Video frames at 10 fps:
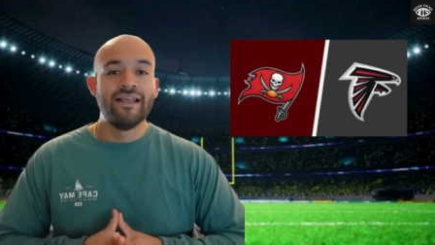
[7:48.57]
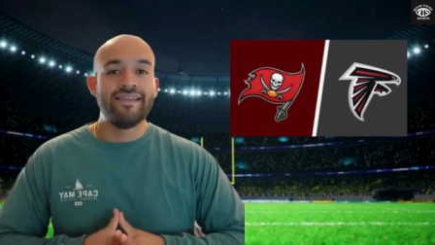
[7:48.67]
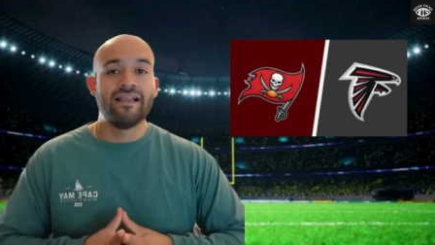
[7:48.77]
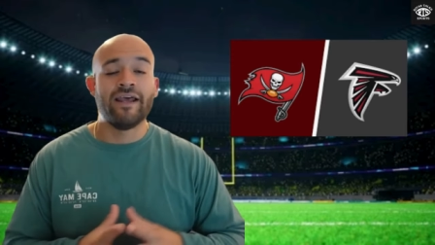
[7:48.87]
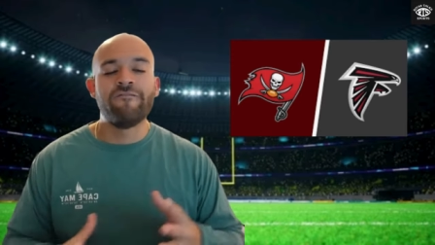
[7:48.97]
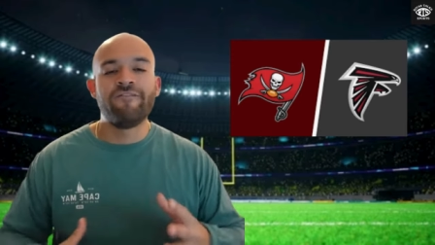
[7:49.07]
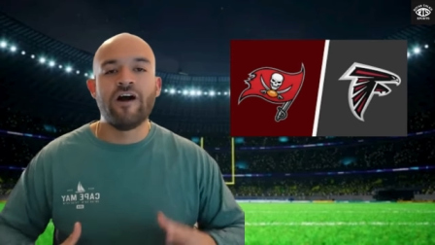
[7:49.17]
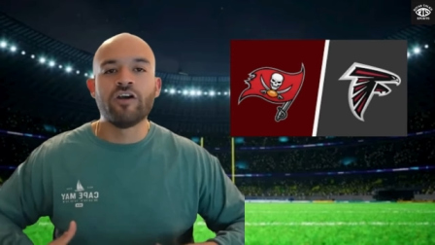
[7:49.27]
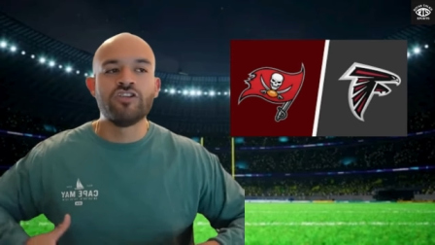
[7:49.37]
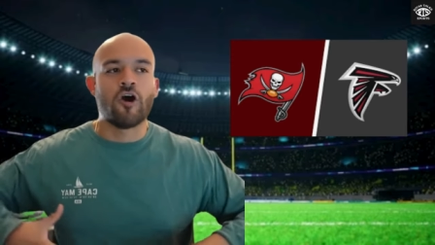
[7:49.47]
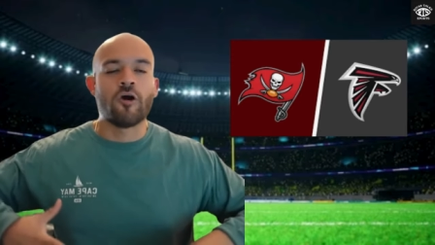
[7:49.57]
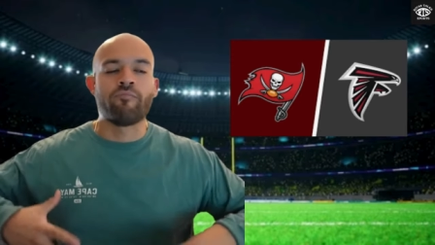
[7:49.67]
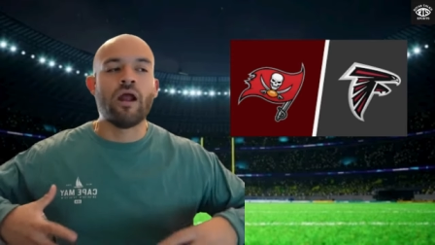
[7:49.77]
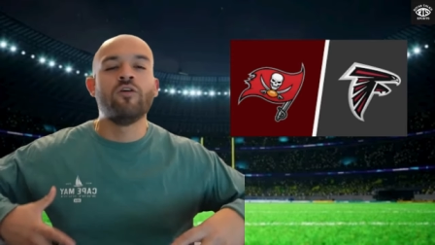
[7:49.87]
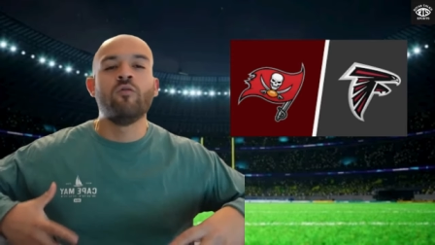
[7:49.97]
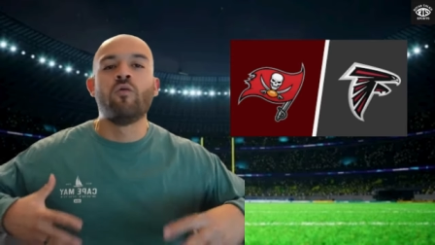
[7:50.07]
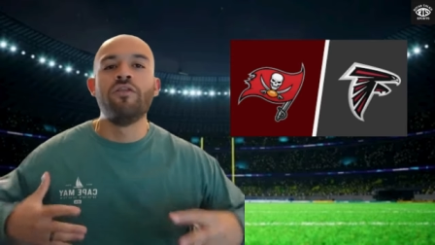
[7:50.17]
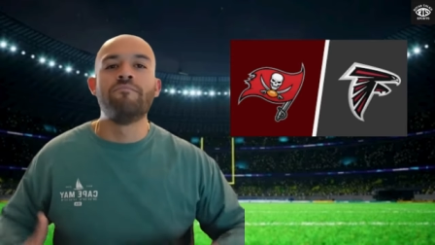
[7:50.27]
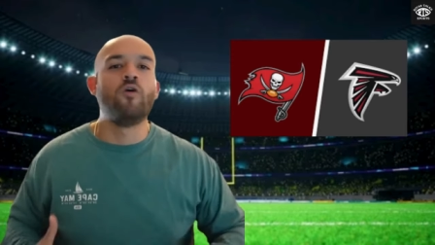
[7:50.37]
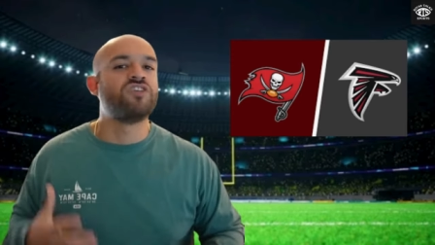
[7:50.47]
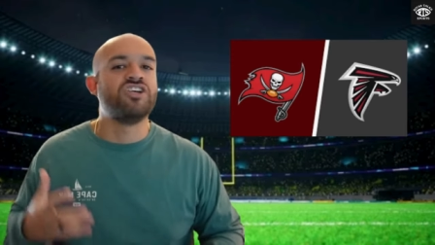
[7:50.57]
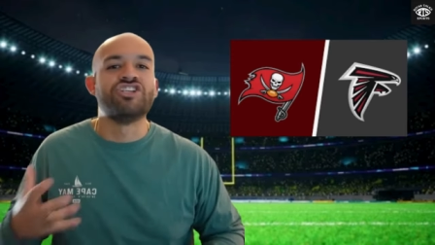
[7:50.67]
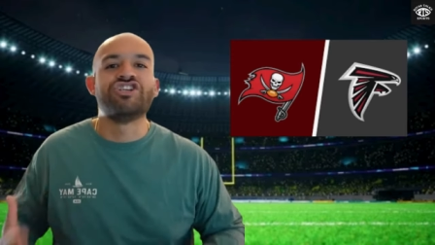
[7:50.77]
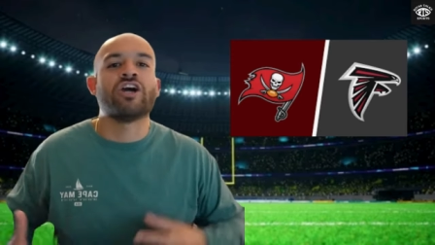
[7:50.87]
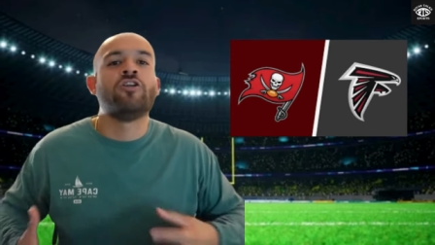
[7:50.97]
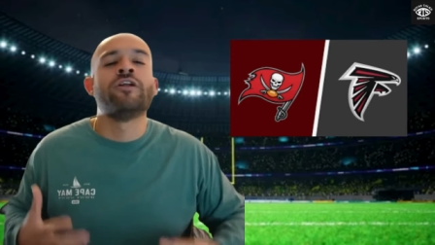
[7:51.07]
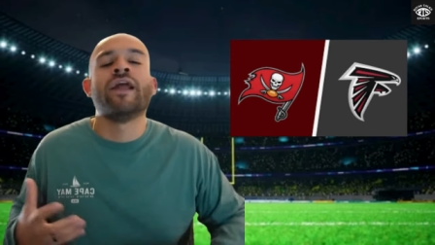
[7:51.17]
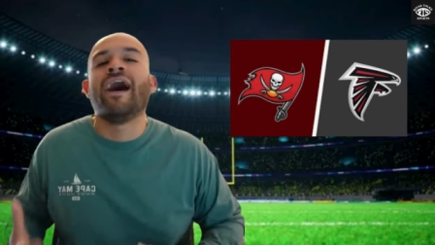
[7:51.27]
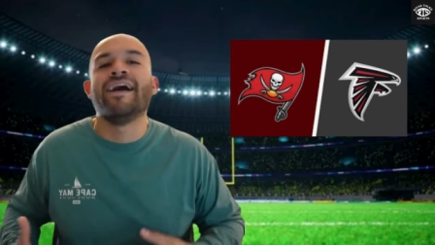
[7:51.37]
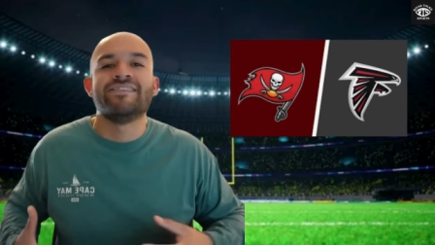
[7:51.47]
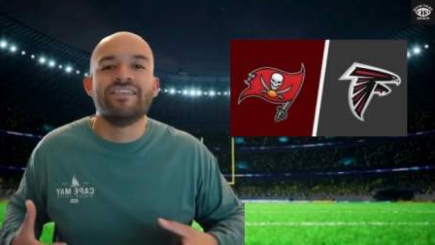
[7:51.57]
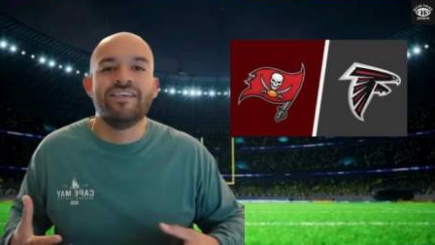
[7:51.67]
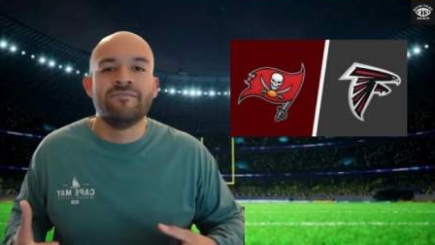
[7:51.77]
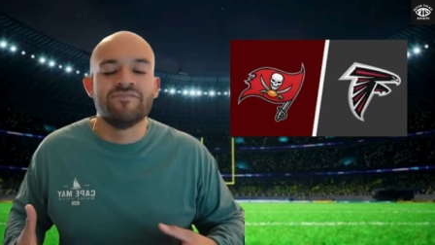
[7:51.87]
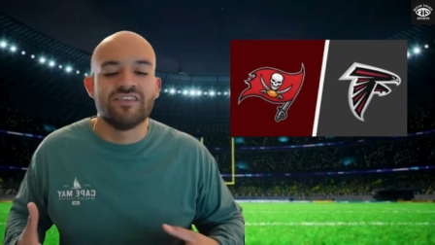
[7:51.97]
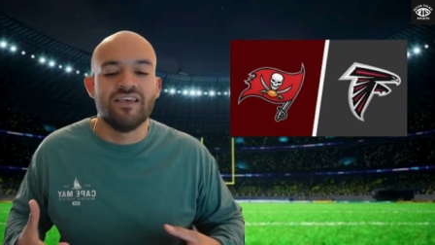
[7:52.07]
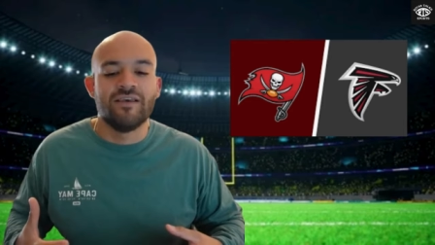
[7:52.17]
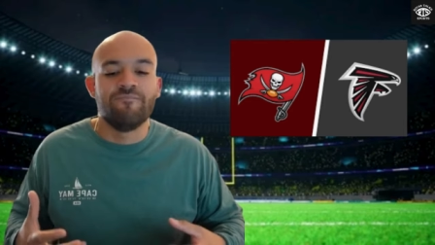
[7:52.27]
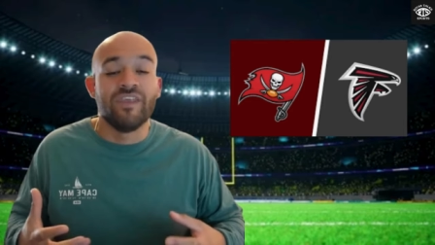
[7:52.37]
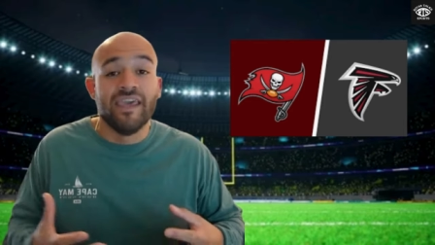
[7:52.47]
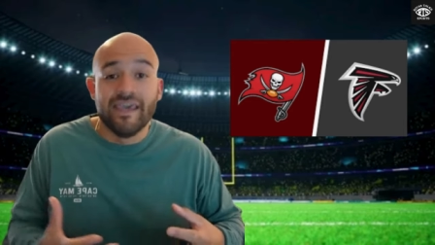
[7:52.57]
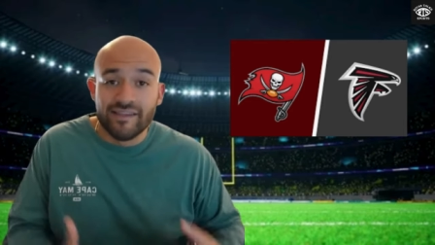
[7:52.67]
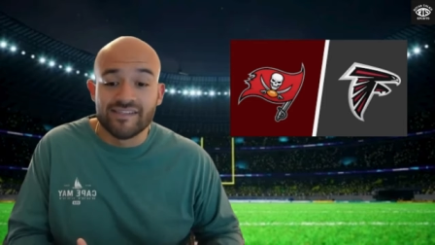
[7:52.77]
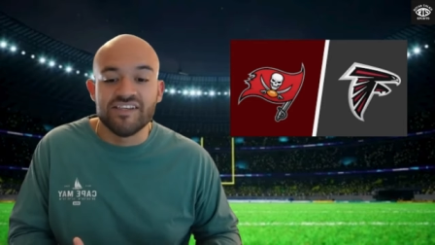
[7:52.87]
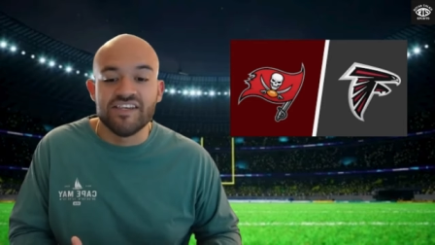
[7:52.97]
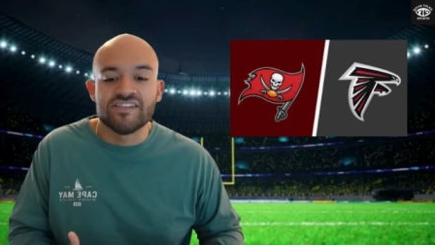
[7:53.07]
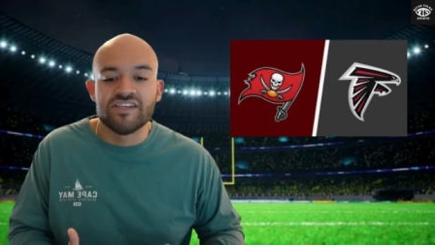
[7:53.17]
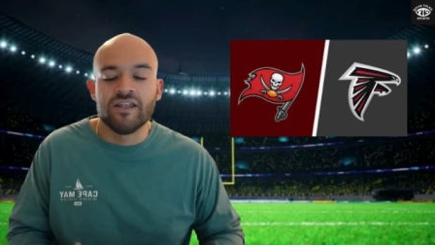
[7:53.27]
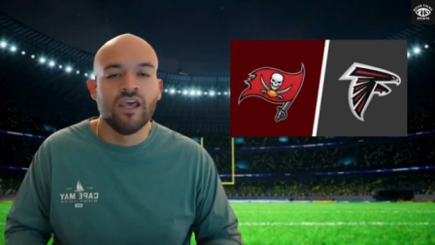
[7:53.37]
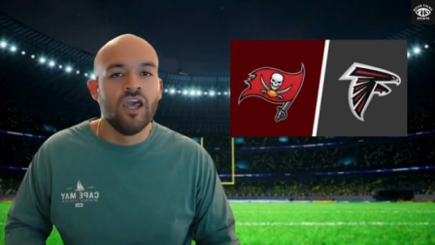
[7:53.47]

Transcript: The Atlanta Falcons are probably one of the most Jekyll and Hyde teams in the season.